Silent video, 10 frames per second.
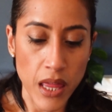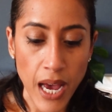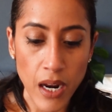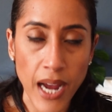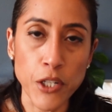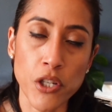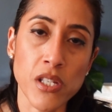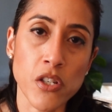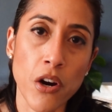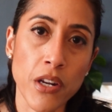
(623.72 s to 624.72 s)
that I
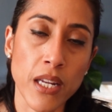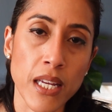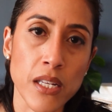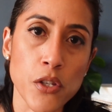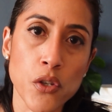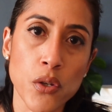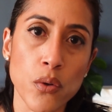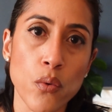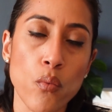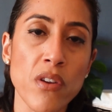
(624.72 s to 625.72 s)
just started, is
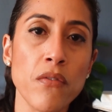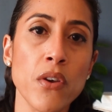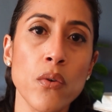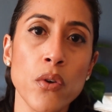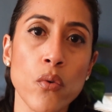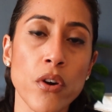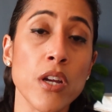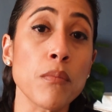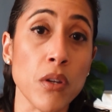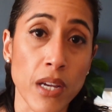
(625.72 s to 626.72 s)
to review your
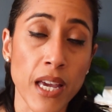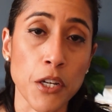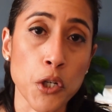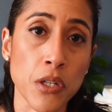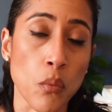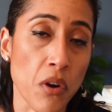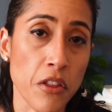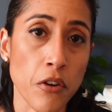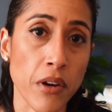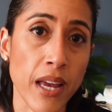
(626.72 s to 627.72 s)
communication
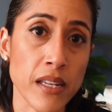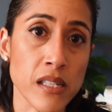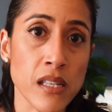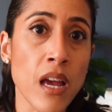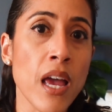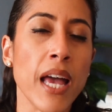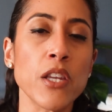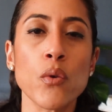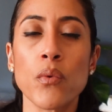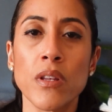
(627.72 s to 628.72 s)
with your guests.
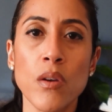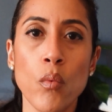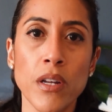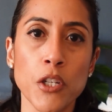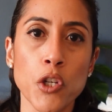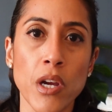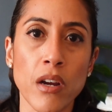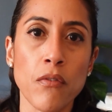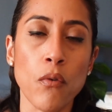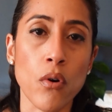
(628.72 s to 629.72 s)
And you really want to
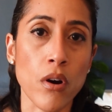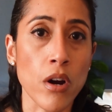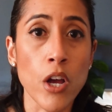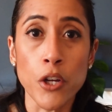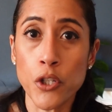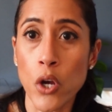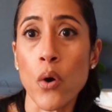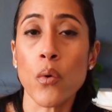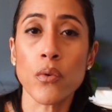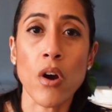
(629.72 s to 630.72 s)
check for
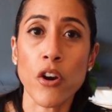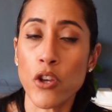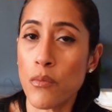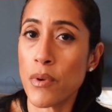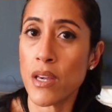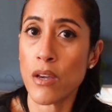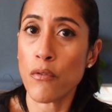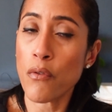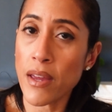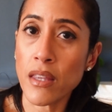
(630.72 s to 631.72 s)
tone, are you being
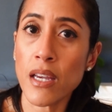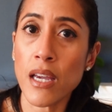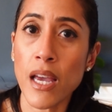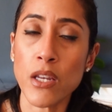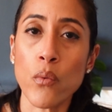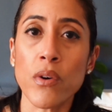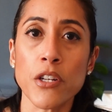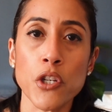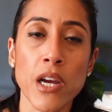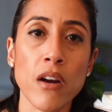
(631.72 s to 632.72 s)
friendly, and you want
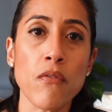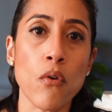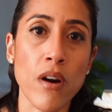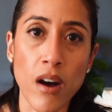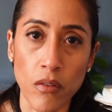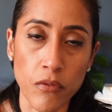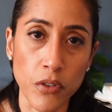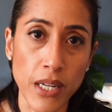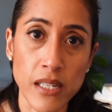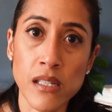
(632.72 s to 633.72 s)
to check for
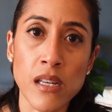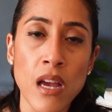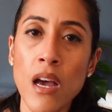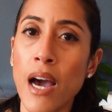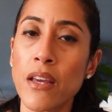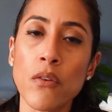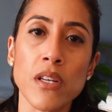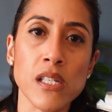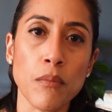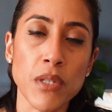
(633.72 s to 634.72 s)
helpfulness. I know
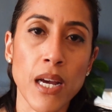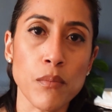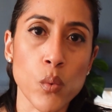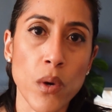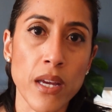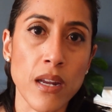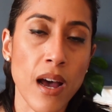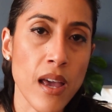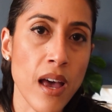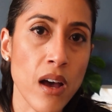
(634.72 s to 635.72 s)
that sometimes when
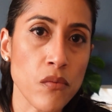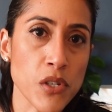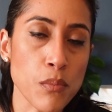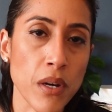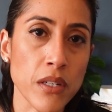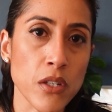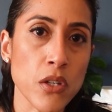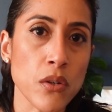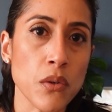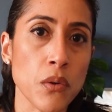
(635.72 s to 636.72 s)
I have responded
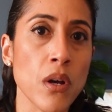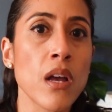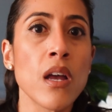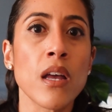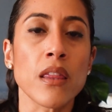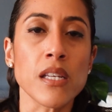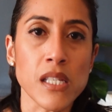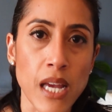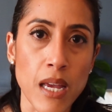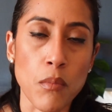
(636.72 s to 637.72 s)
to the
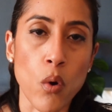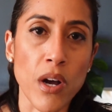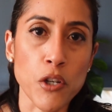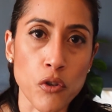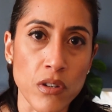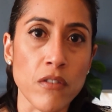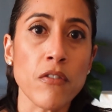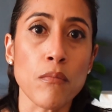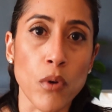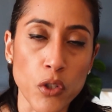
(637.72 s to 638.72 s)
same question
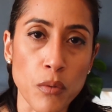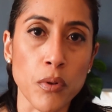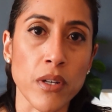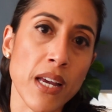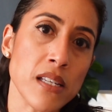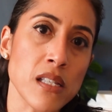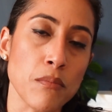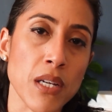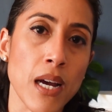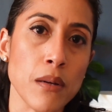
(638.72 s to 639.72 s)
from multiple guests,
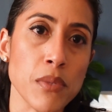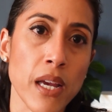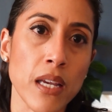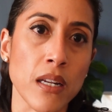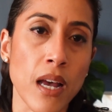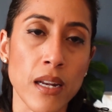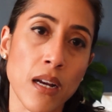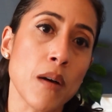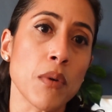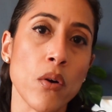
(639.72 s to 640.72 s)
sometimes I can kind of
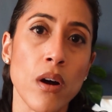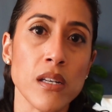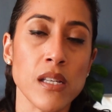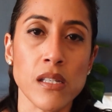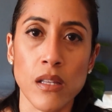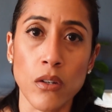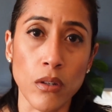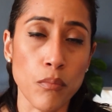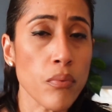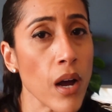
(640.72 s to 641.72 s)
come across as a
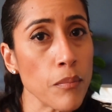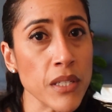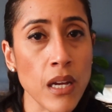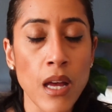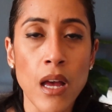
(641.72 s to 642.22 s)
little abrupt.